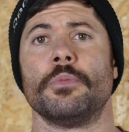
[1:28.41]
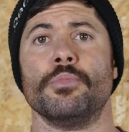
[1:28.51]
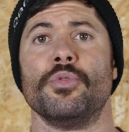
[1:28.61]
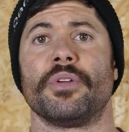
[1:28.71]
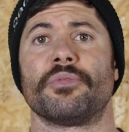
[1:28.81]

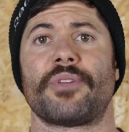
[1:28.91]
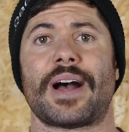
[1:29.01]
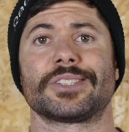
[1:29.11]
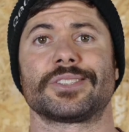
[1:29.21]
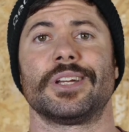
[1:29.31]
moving
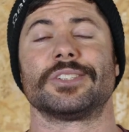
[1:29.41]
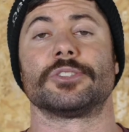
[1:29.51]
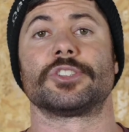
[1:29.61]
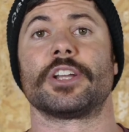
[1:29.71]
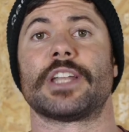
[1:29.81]
fast, and
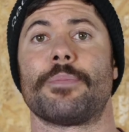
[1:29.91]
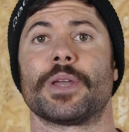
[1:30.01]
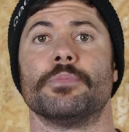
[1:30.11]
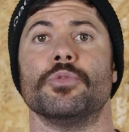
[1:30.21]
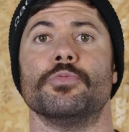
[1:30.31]
some
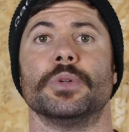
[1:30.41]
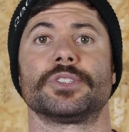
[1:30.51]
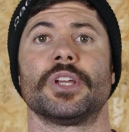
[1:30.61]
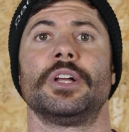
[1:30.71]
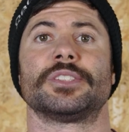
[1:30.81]
dynamic
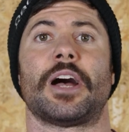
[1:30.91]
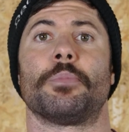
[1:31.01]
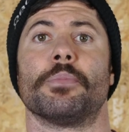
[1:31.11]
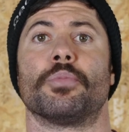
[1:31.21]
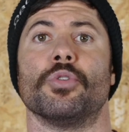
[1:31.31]
movements to
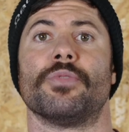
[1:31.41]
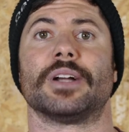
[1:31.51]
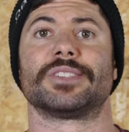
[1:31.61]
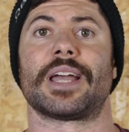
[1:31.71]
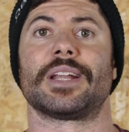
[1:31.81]
help improve our
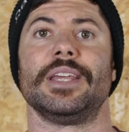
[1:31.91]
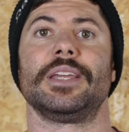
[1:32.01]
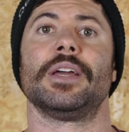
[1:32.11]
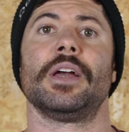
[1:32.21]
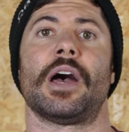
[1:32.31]
technique